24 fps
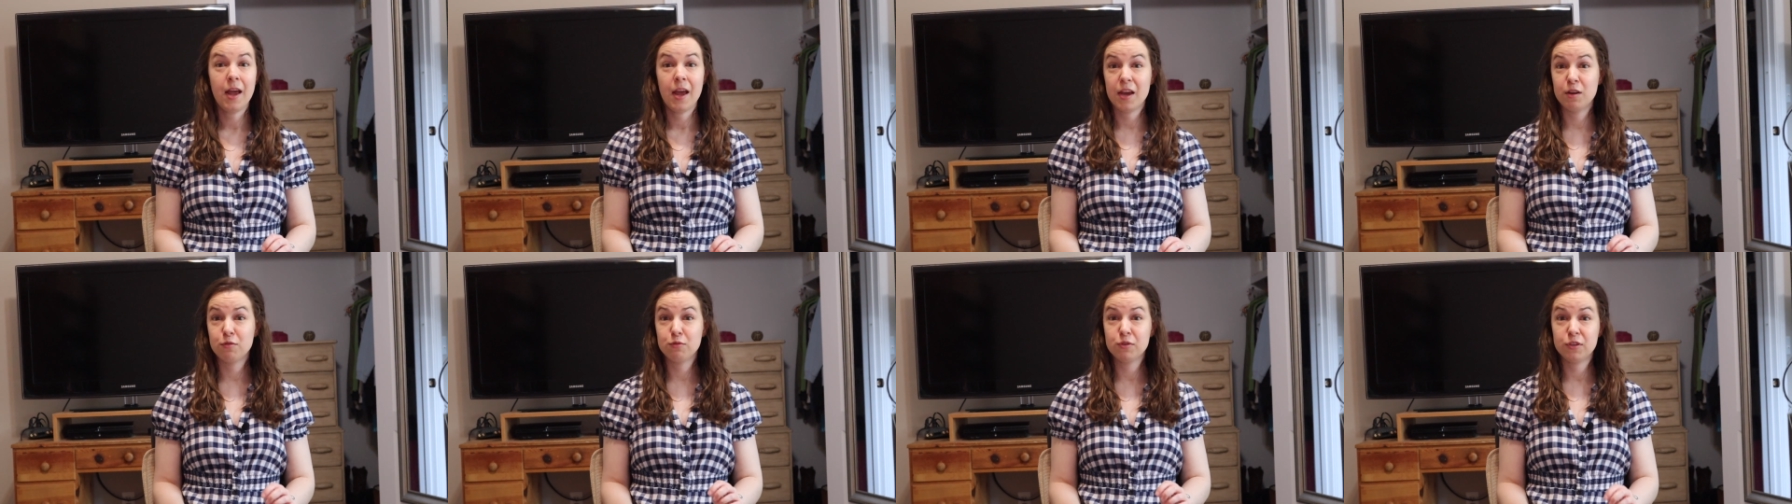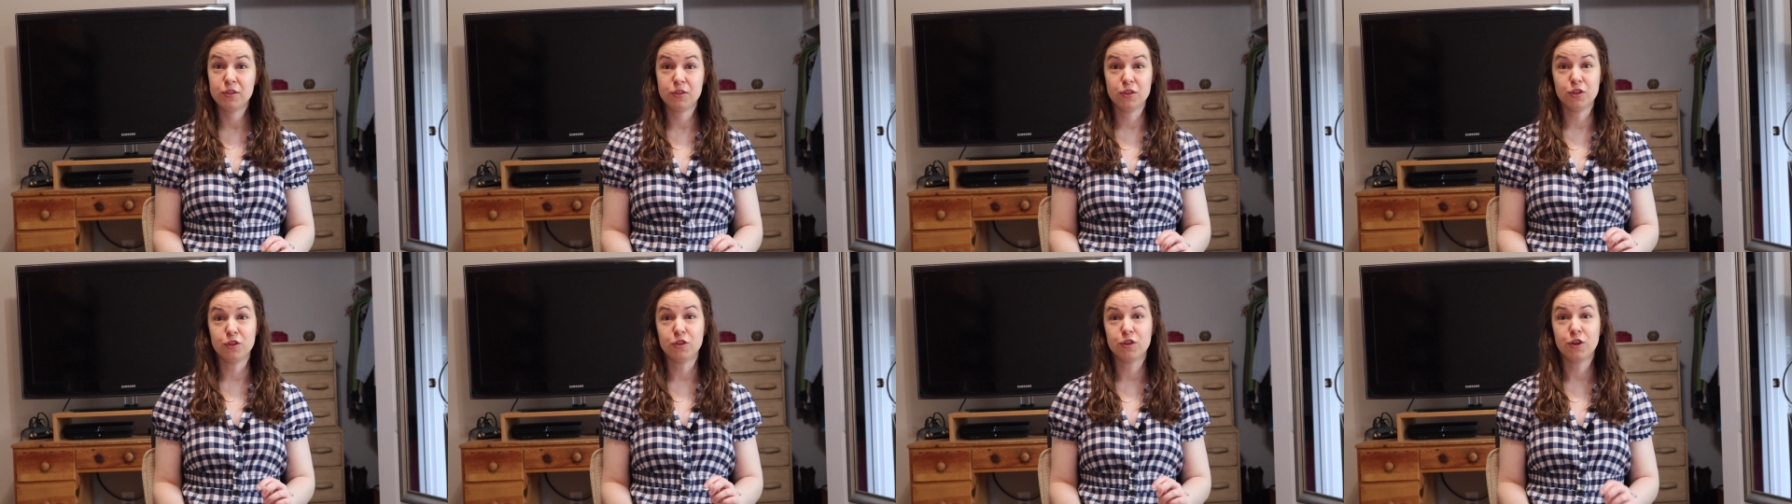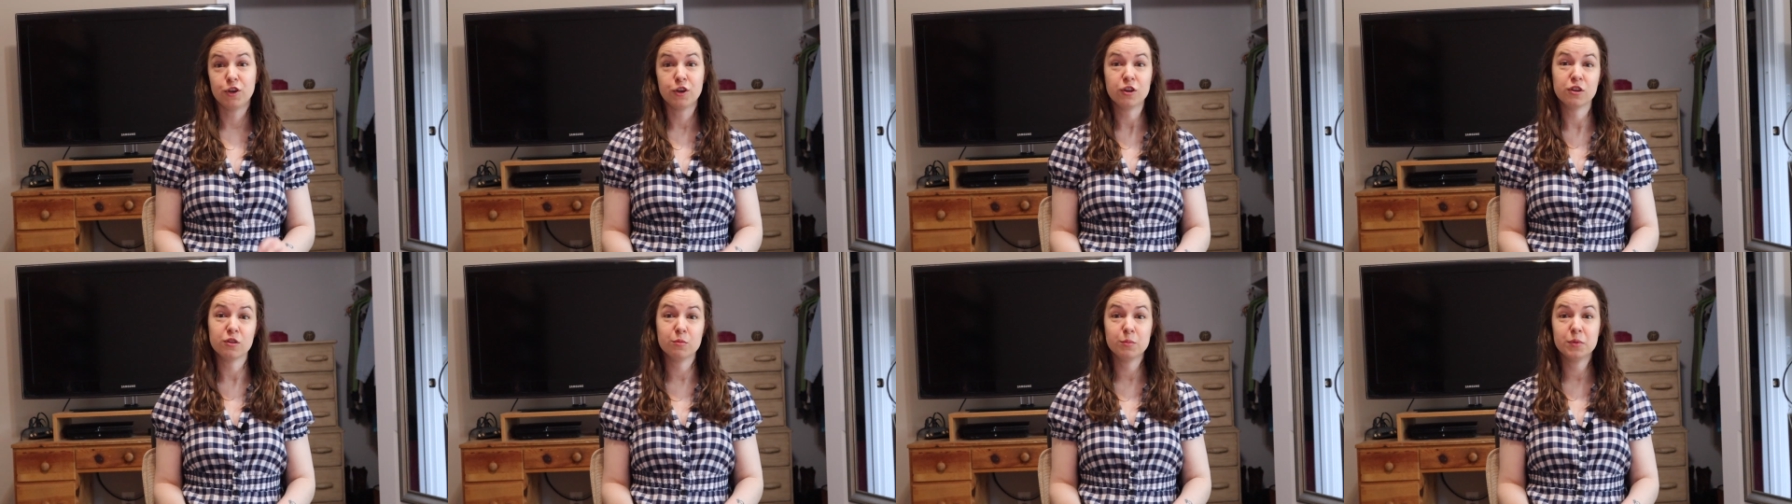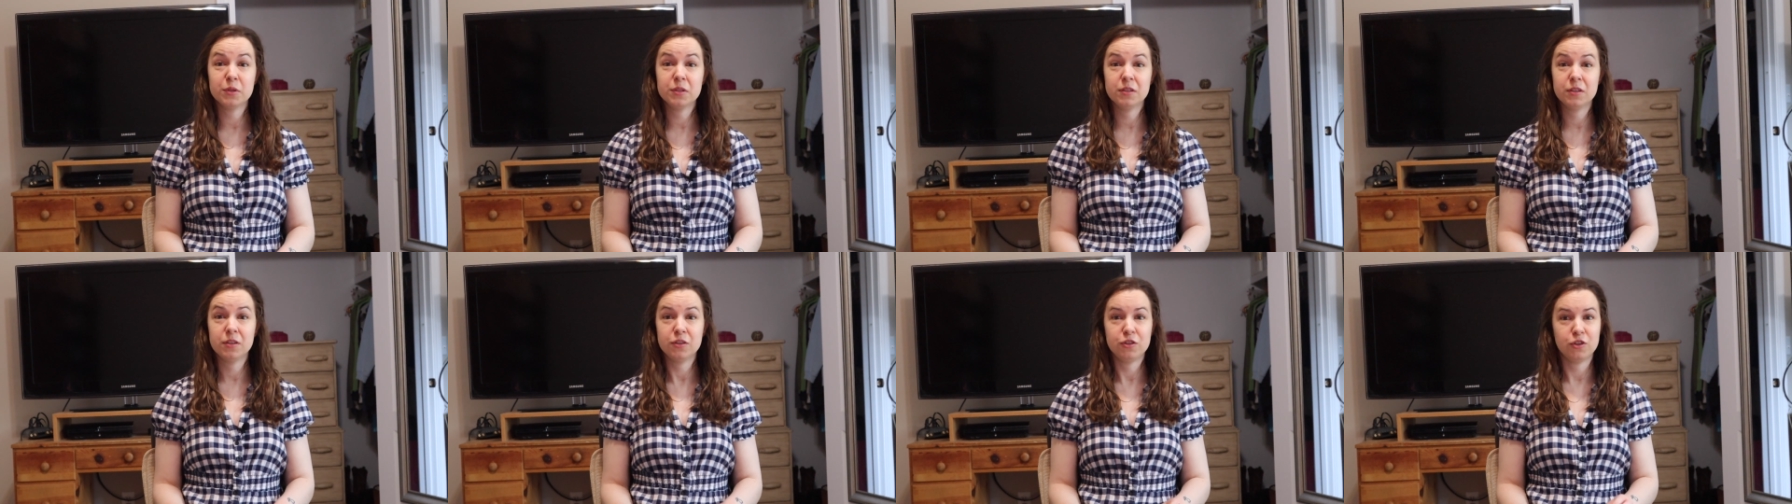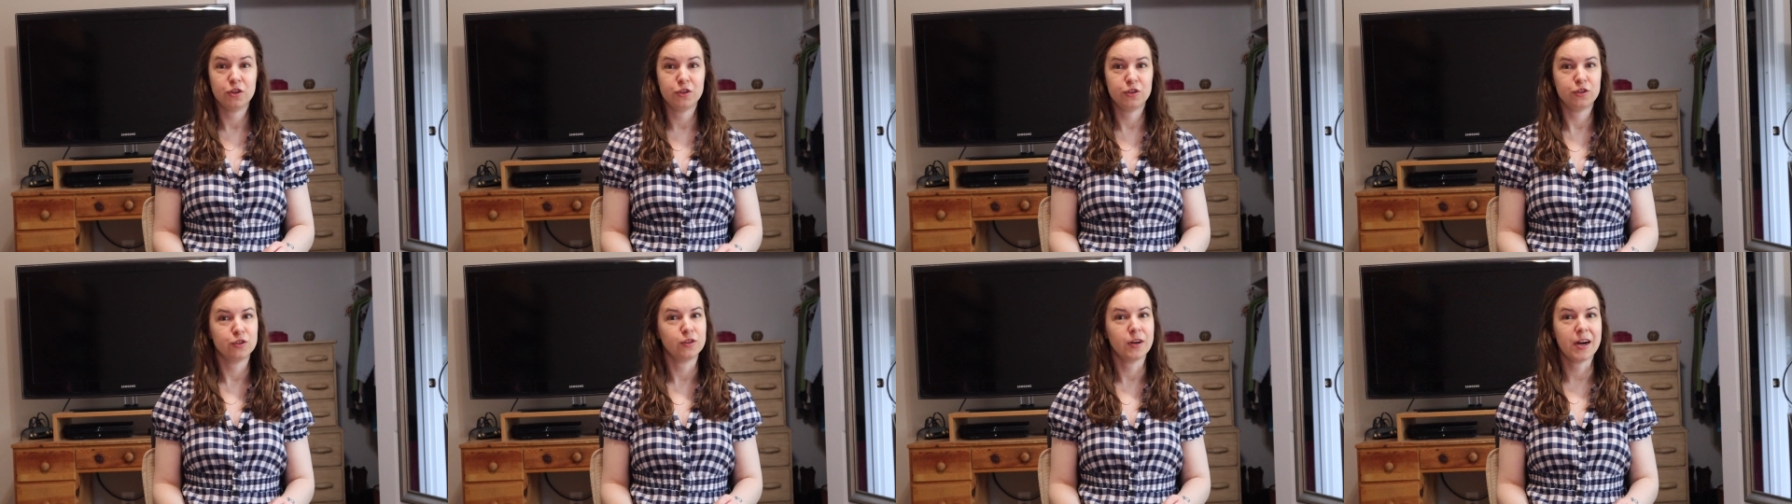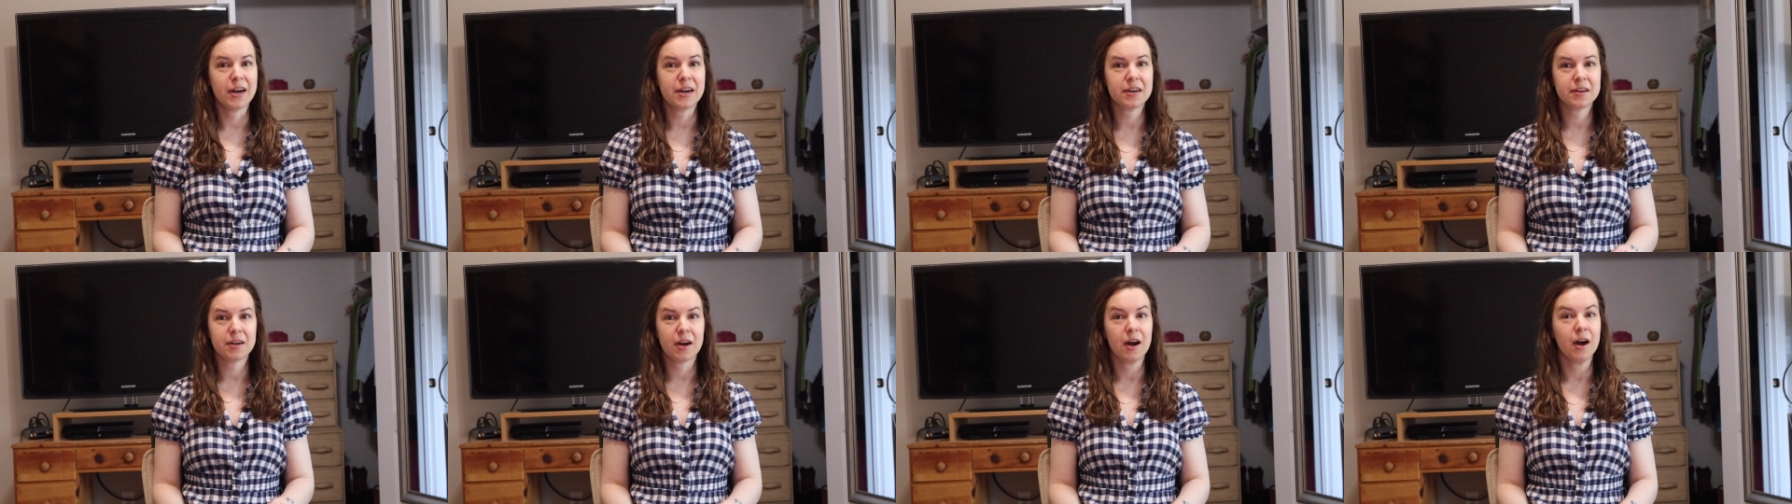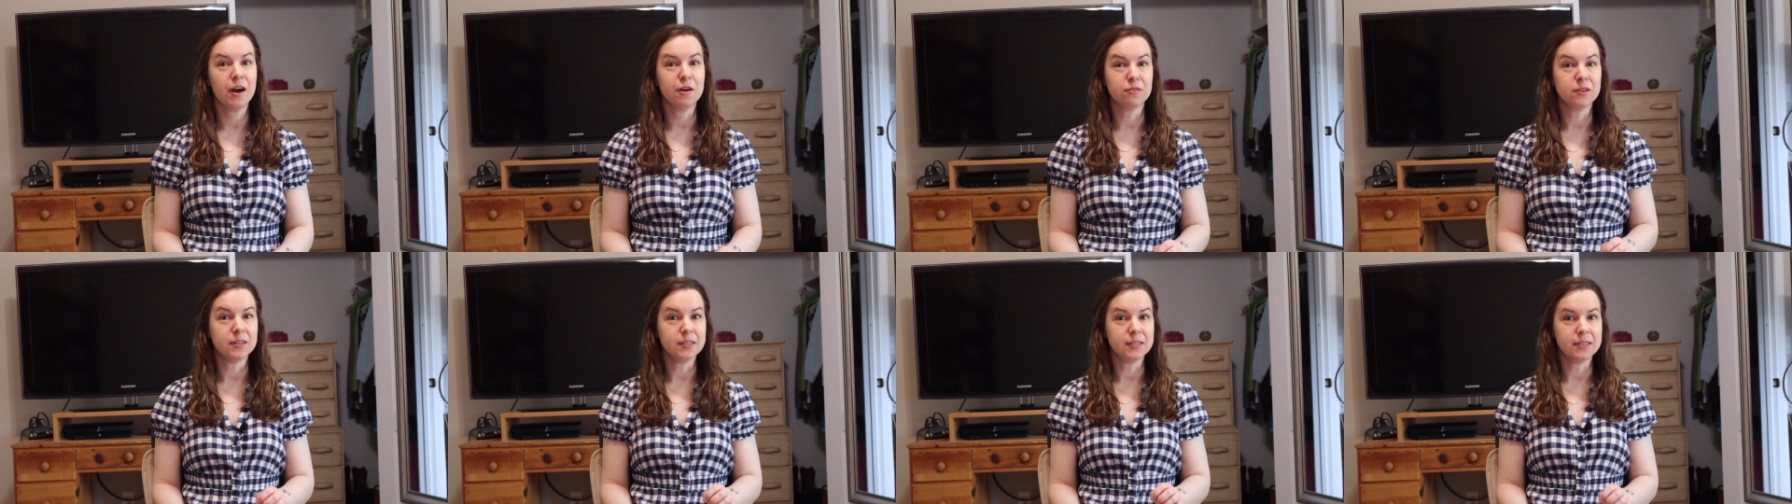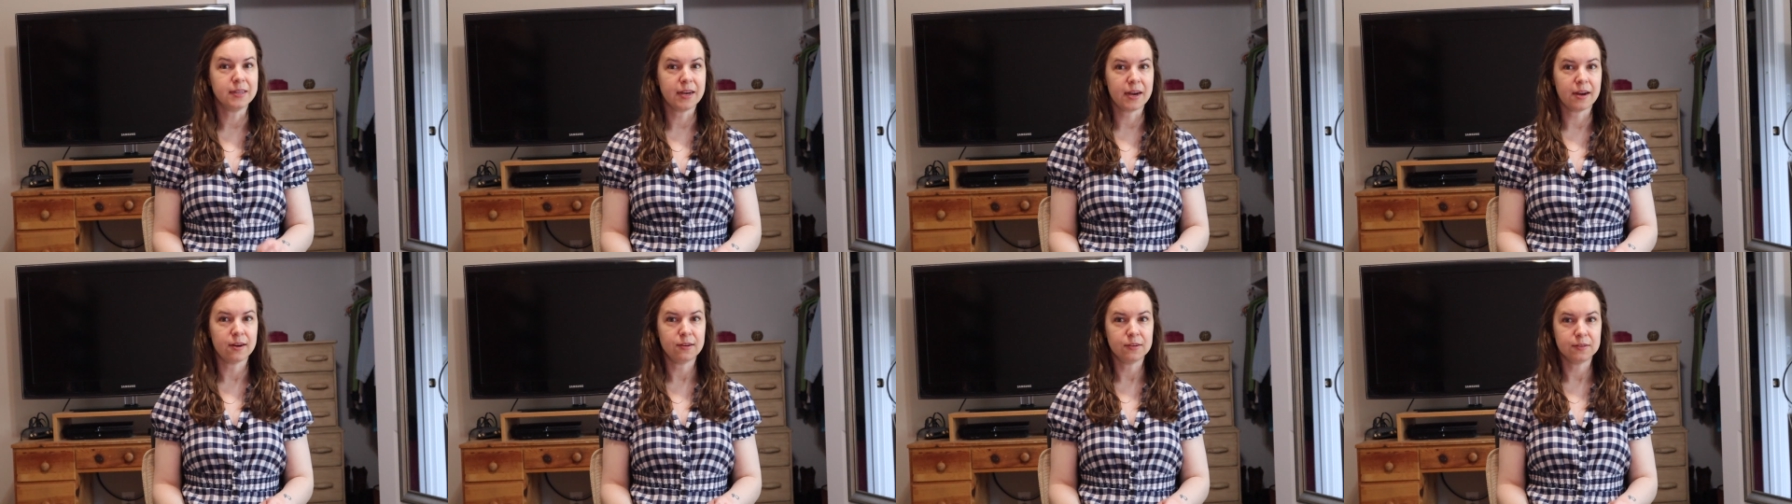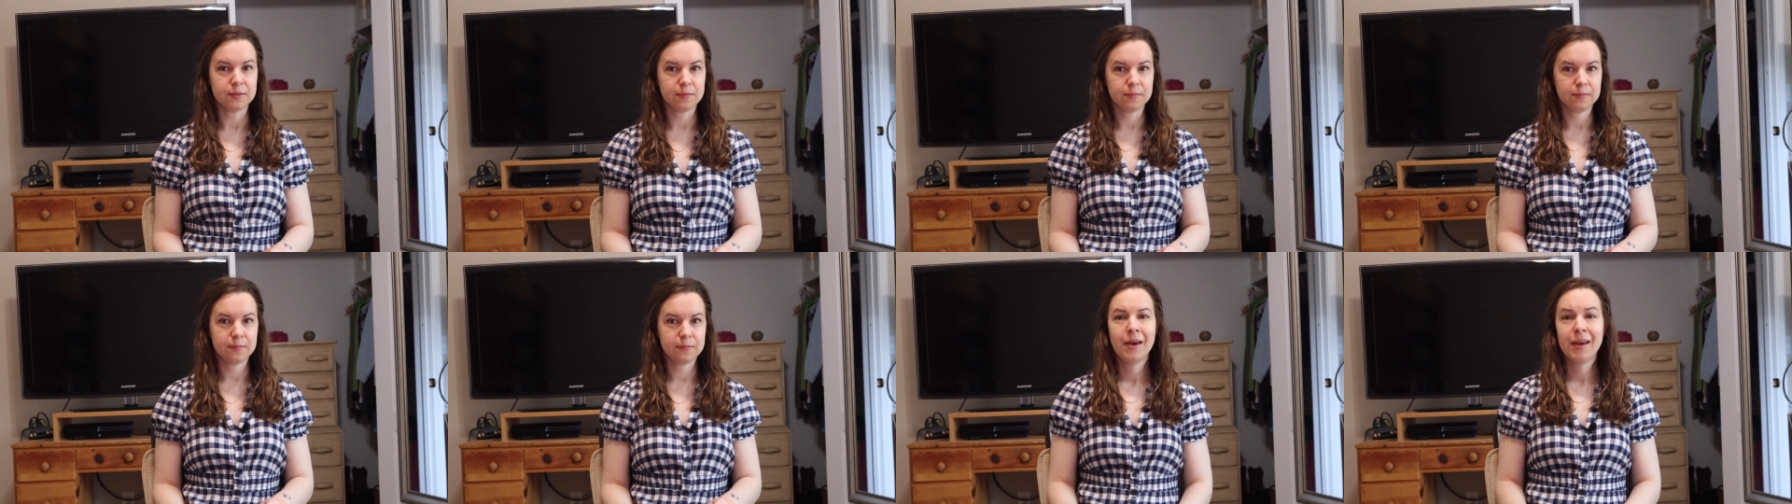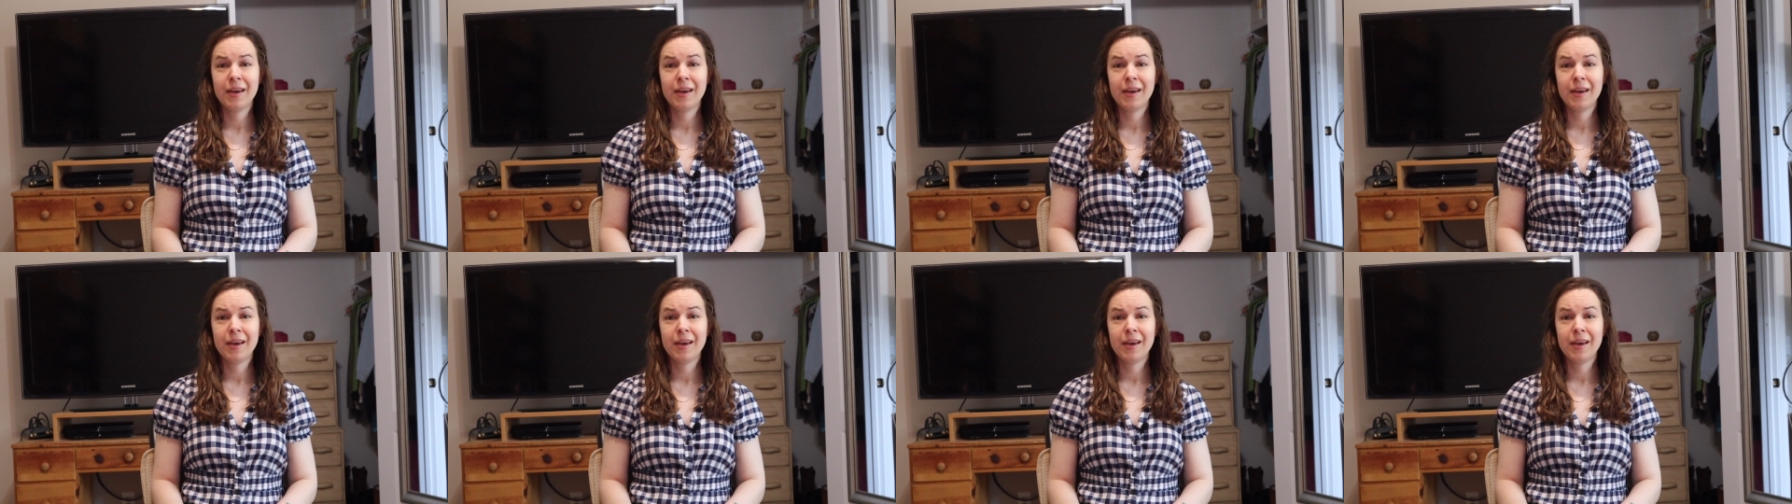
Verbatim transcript: and was determined to track Ira down.